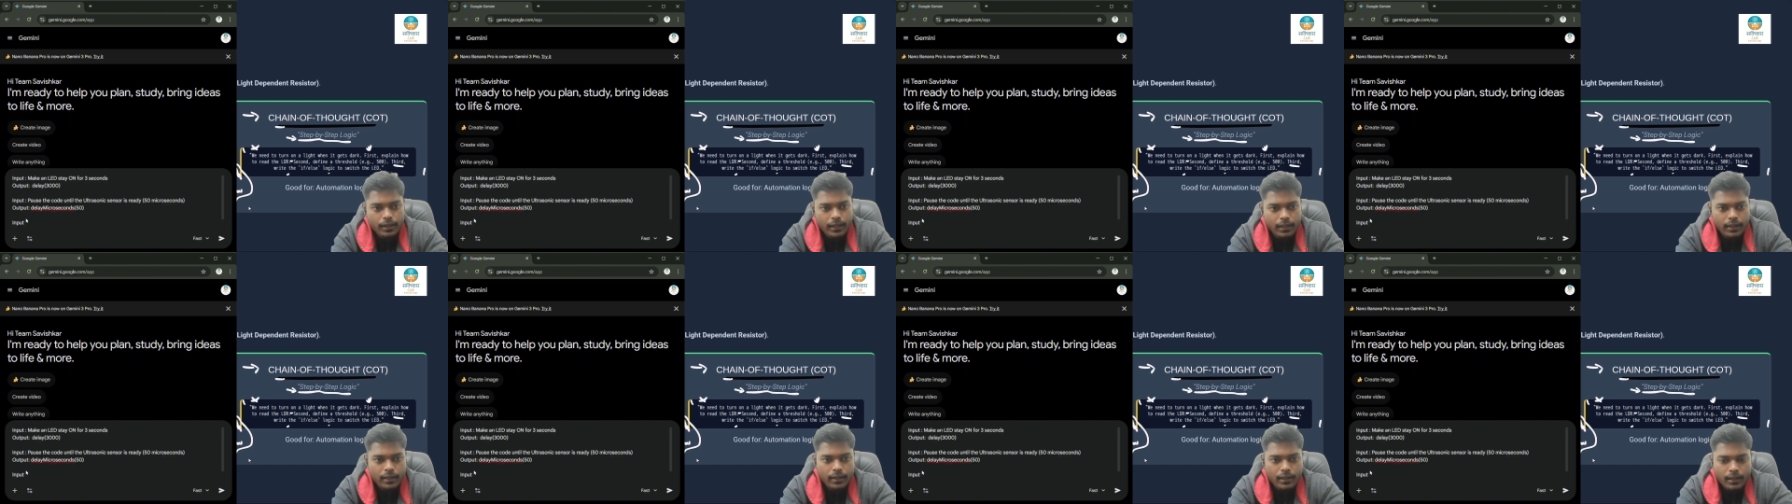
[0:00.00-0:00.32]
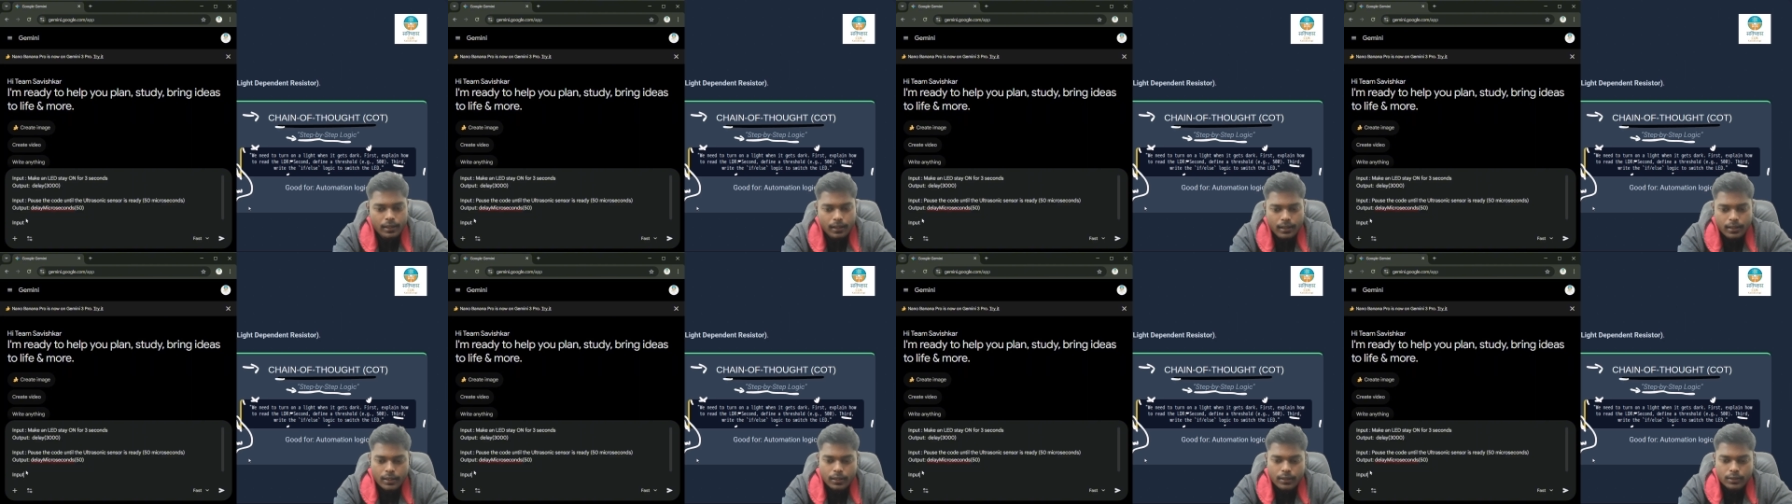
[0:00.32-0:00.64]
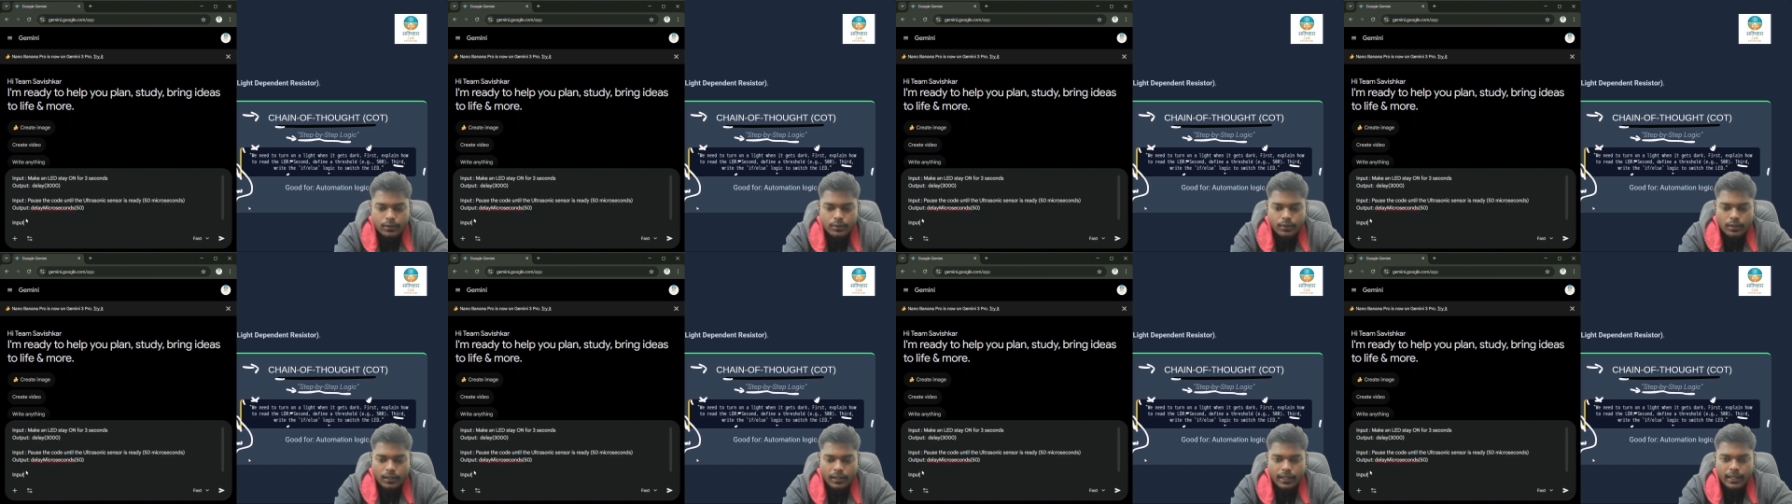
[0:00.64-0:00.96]
Okay.
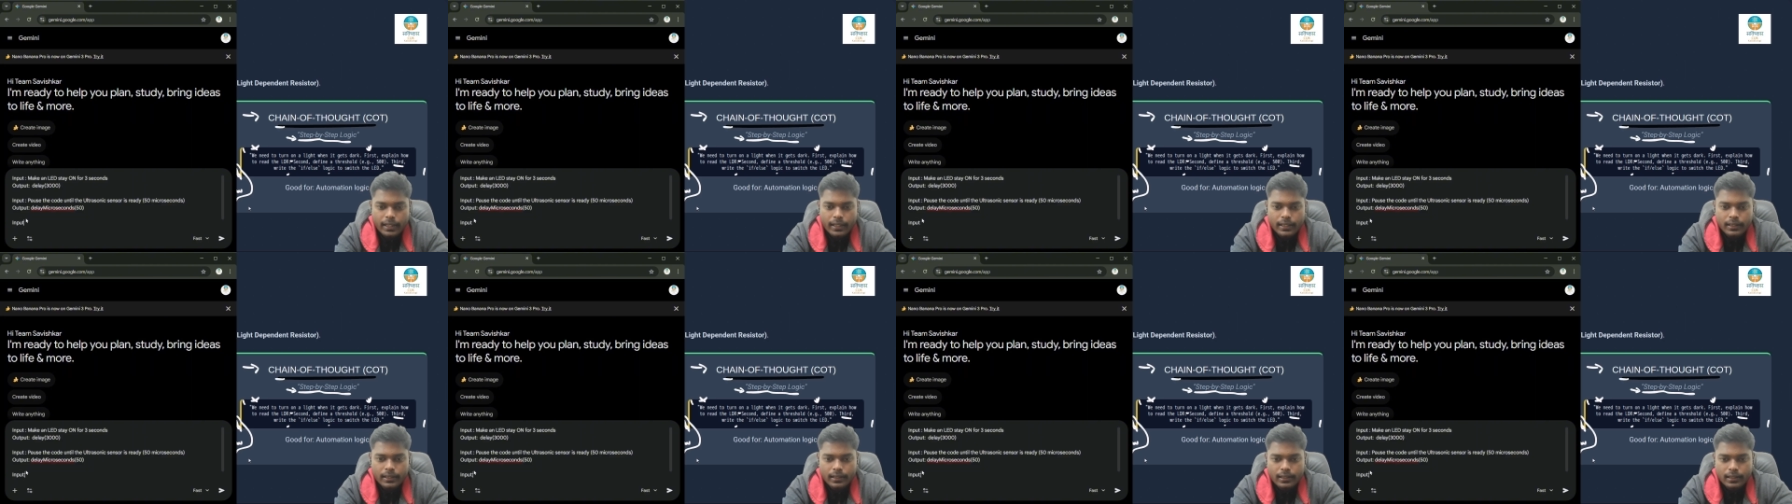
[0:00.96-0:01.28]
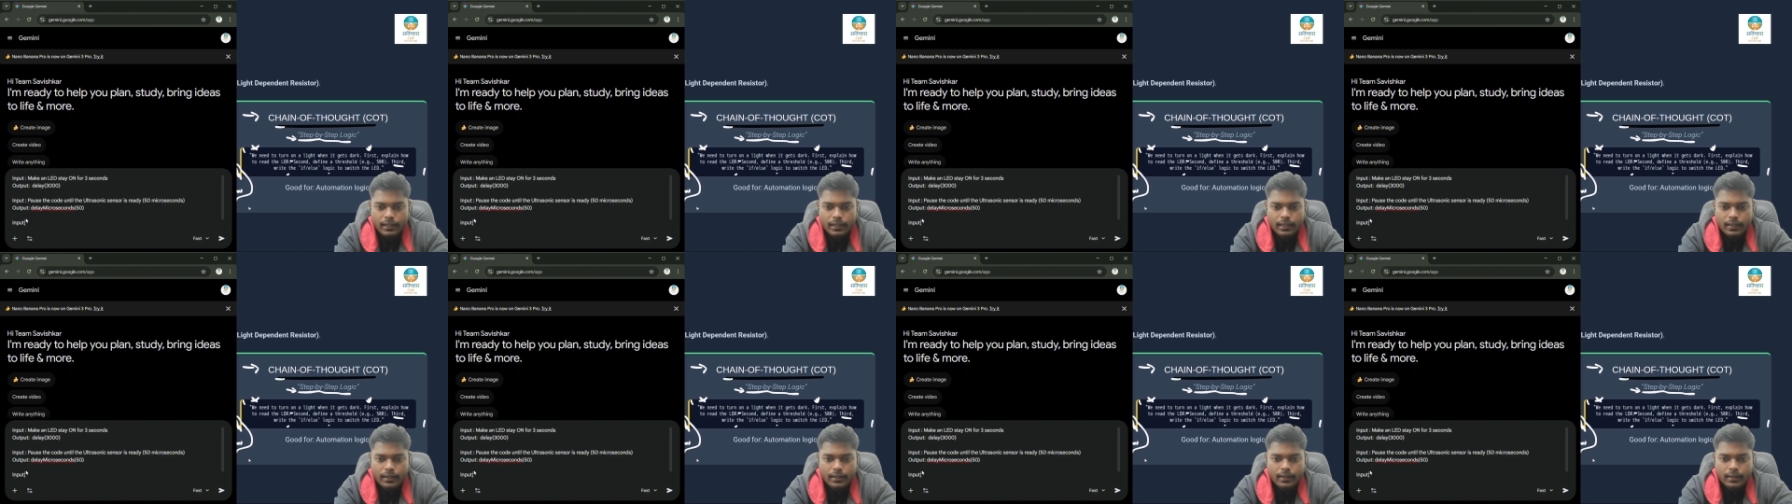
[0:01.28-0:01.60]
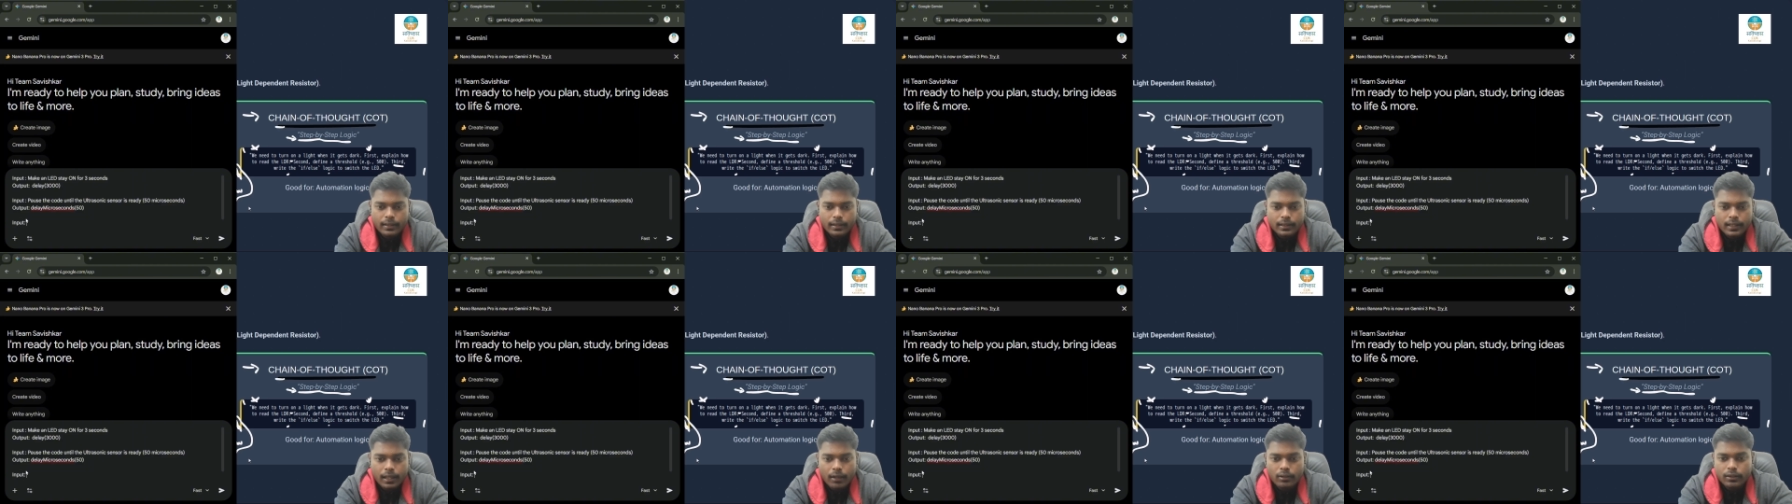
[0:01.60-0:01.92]
So again,
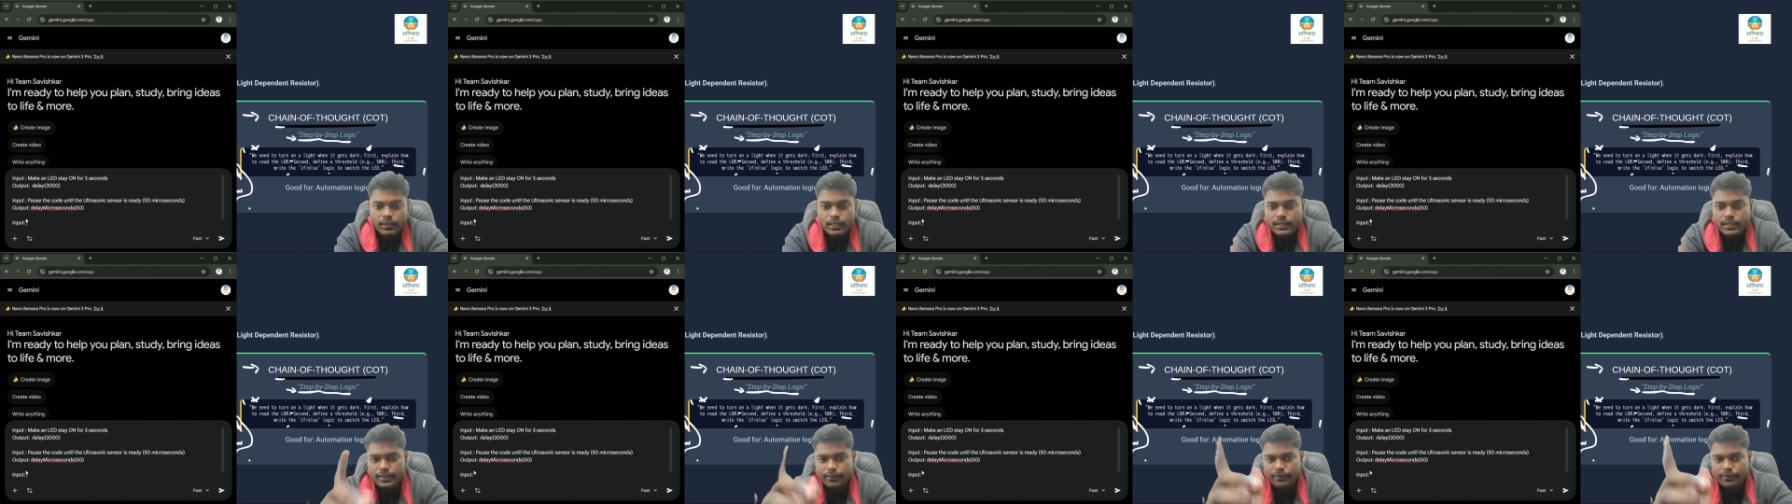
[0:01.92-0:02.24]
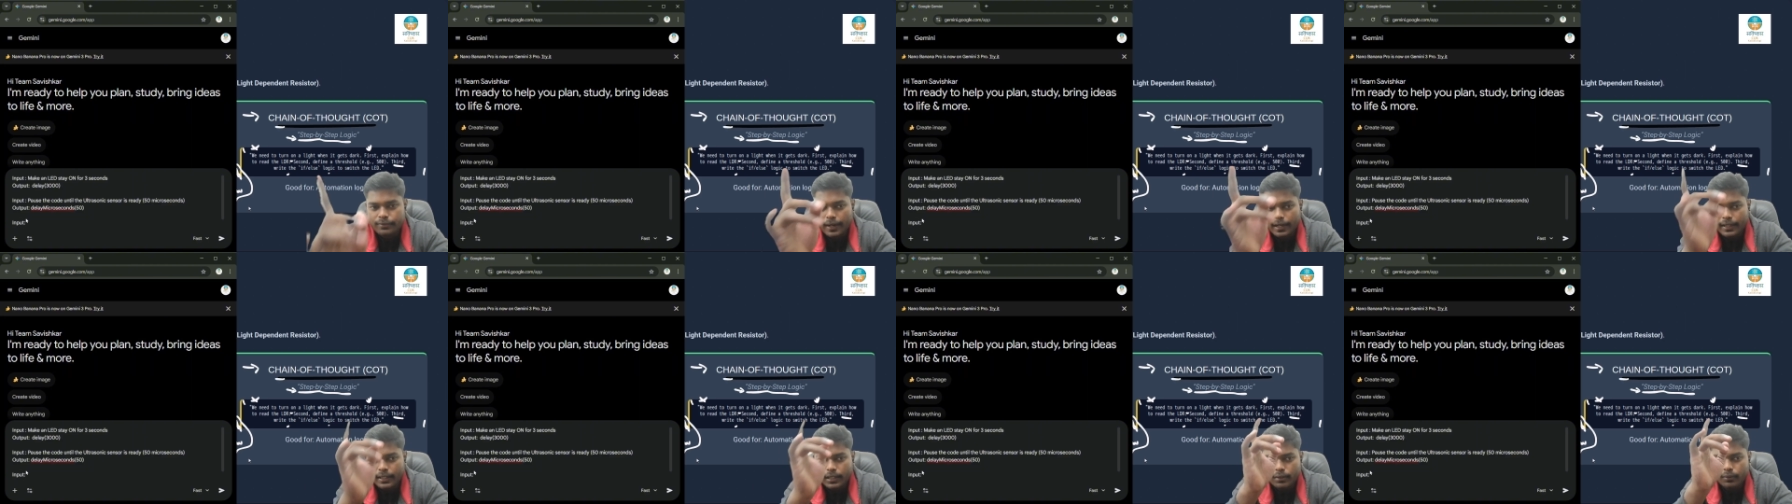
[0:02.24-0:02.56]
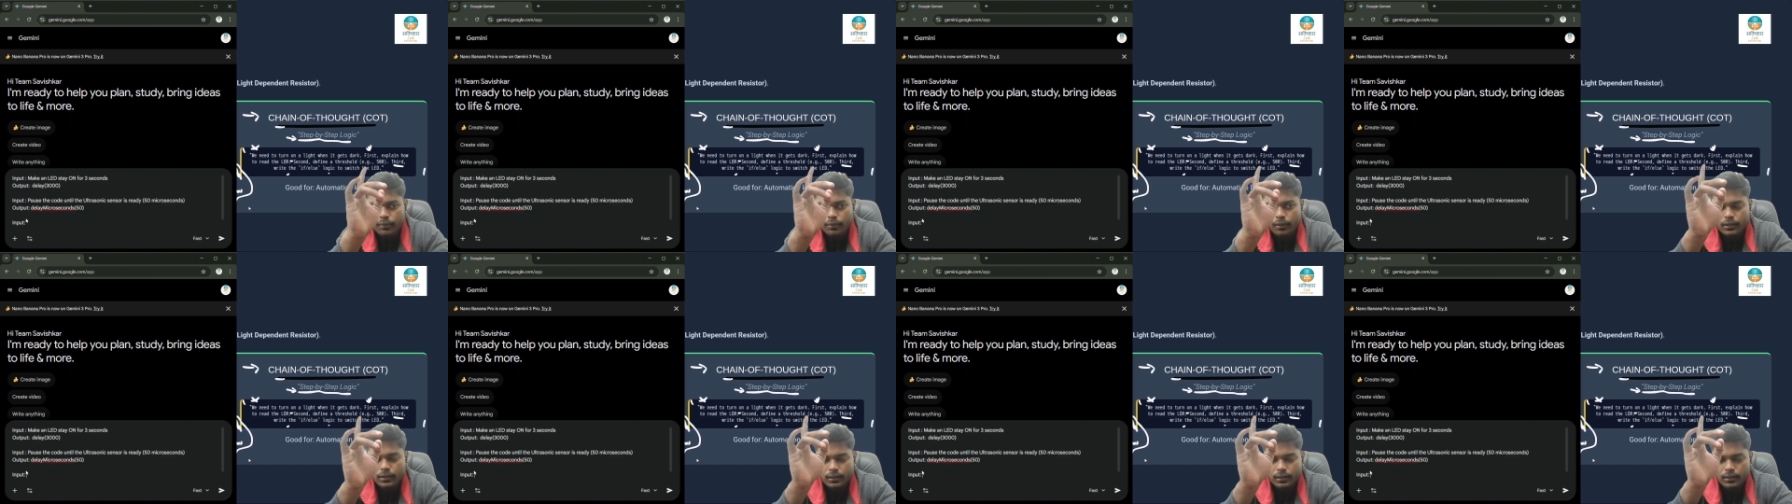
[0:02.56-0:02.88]
now this is the
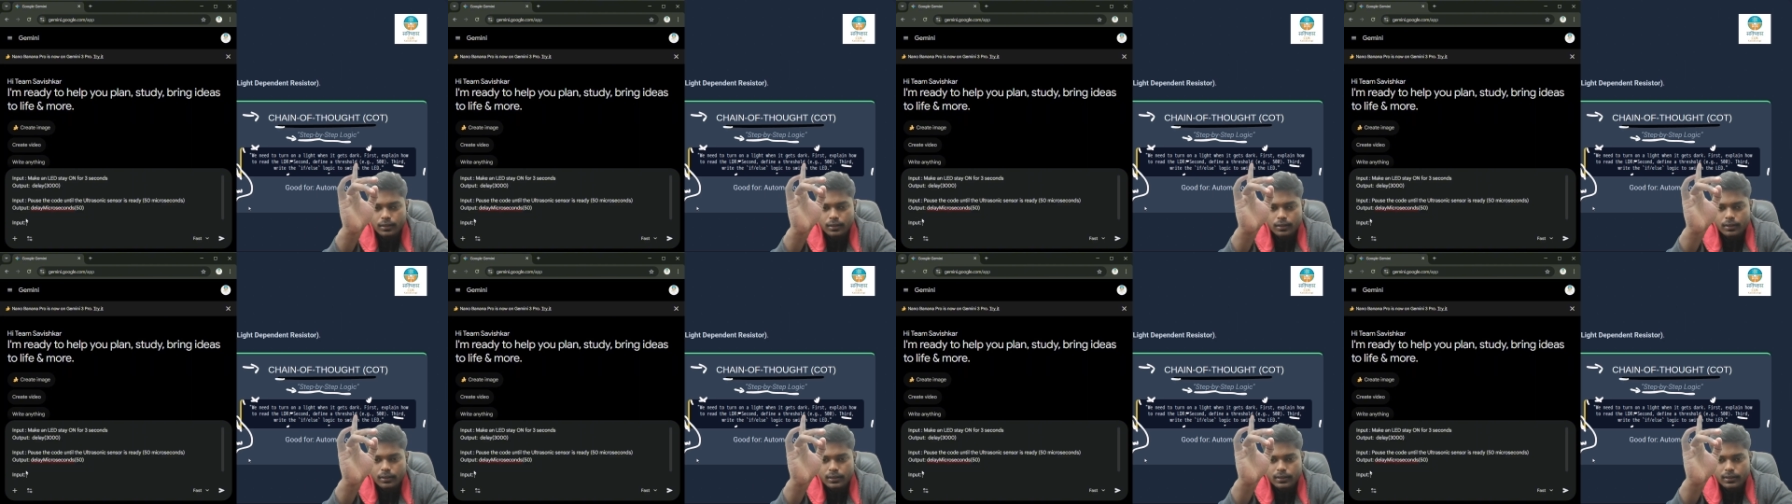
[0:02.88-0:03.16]
final one,